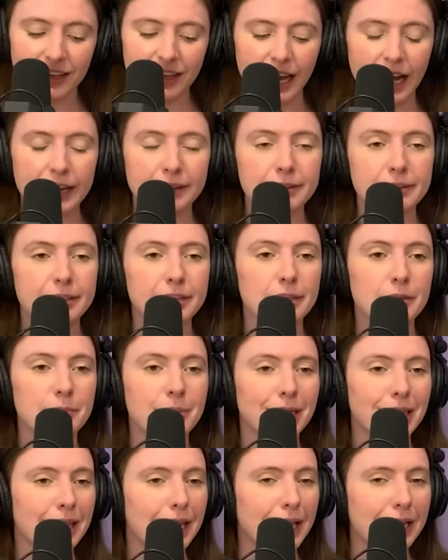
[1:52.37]
on a little
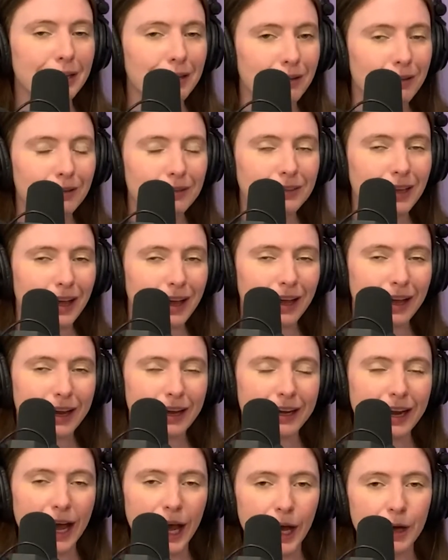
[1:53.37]
millennial
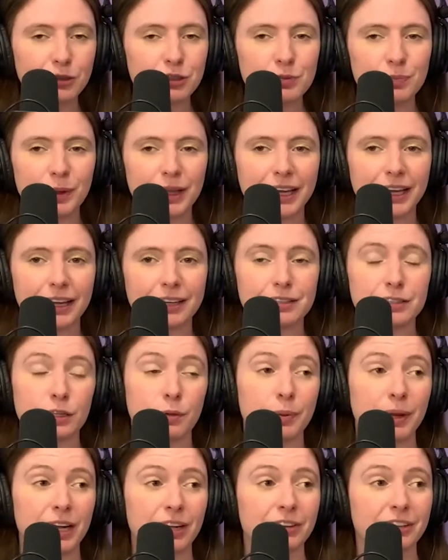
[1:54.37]
line, houseplants
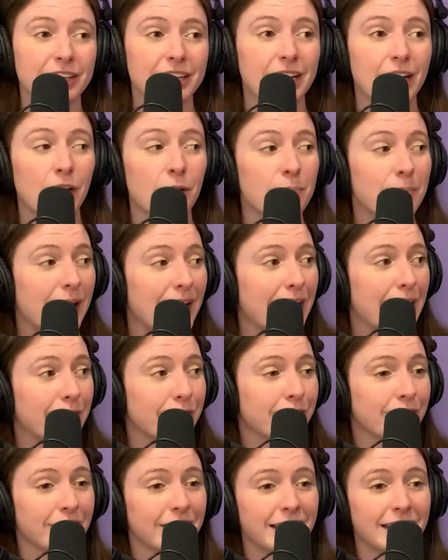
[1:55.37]
apparently are bad
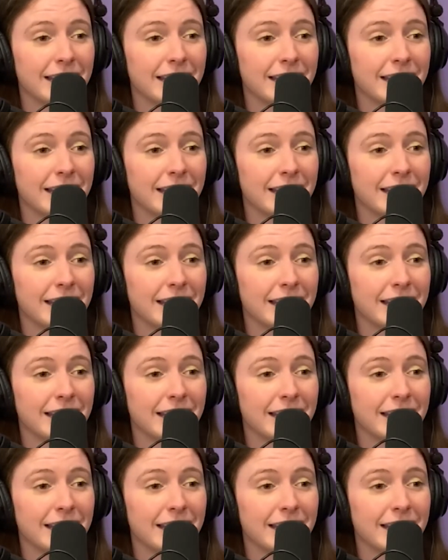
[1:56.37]
for the